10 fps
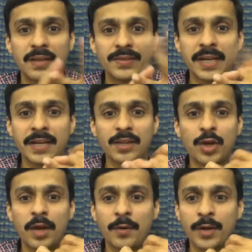Said
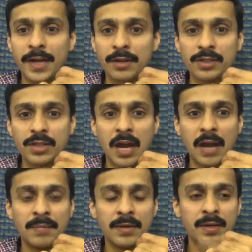you are good at your
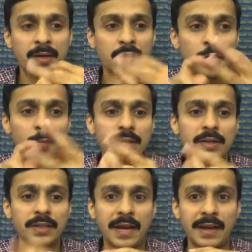job, you meet
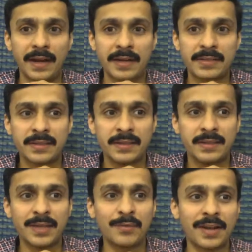your targets.
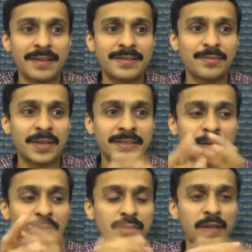Then what else? What is the
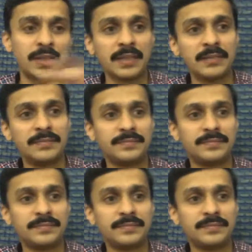third one, Sukirti?